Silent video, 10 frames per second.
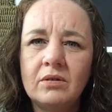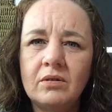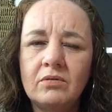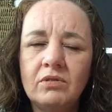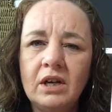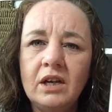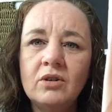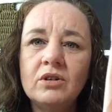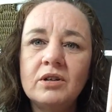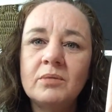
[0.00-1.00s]
really
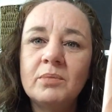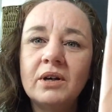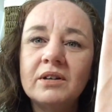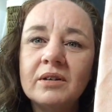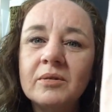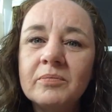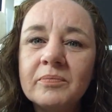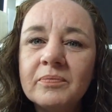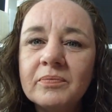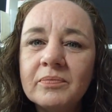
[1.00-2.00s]
good, but
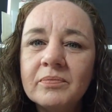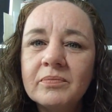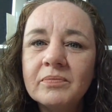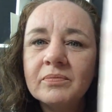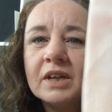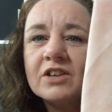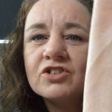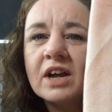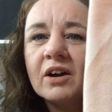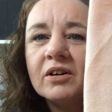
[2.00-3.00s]
it's
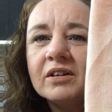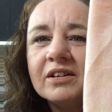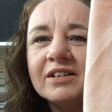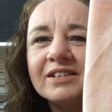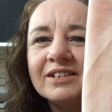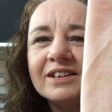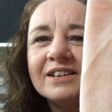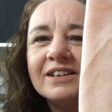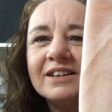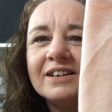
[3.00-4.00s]
there.
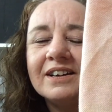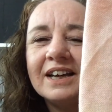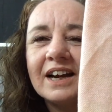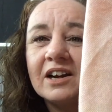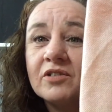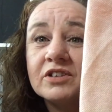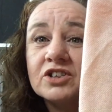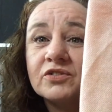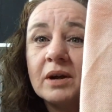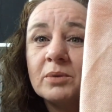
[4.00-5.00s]
And I love
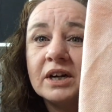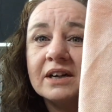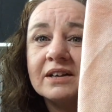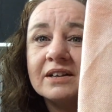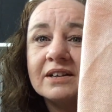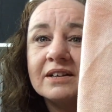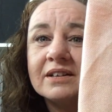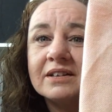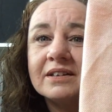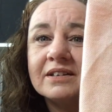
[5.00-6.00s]
this fabric.
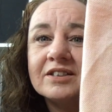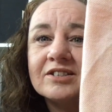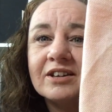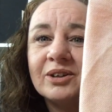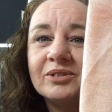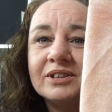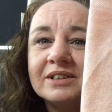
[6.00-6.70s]
So